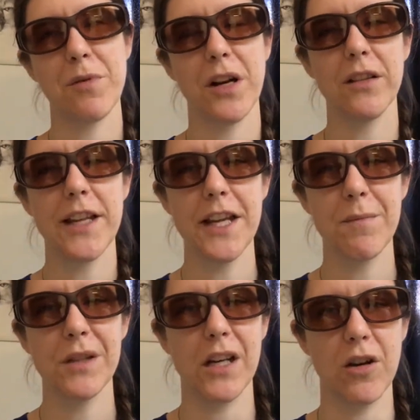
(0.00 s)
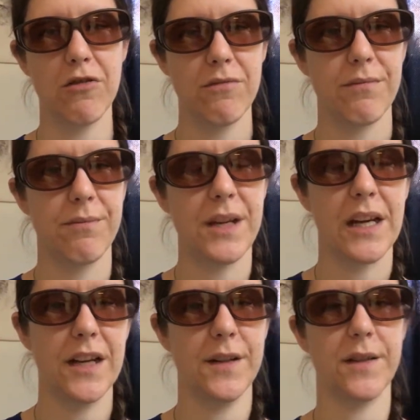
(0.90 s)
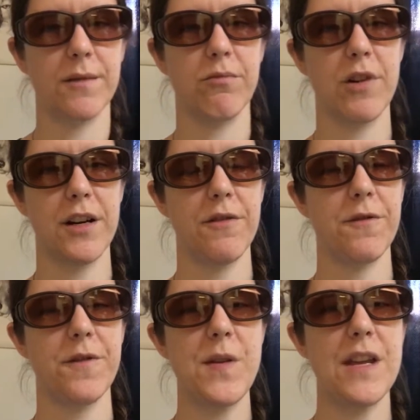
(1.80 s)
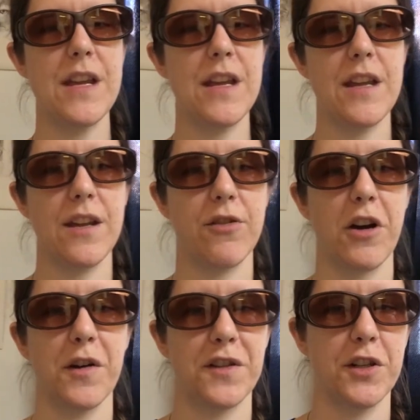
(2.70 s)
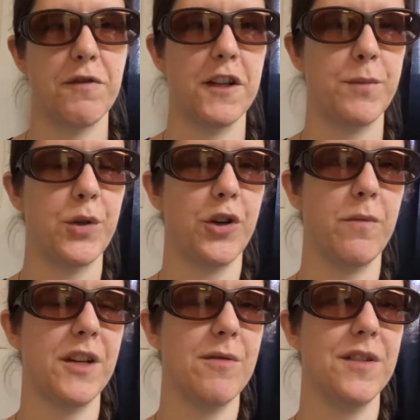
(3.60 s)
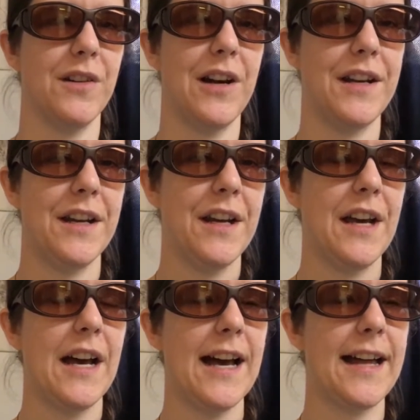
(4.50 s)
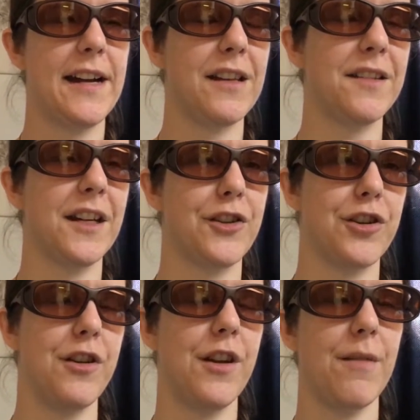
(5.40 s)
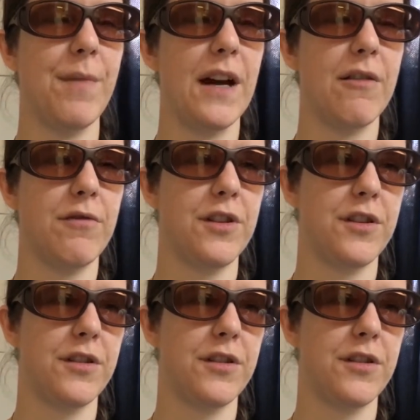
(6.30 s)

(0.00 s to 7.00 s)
put a link below, because one of the cross-stitch Facebook groups I was on had a discussion about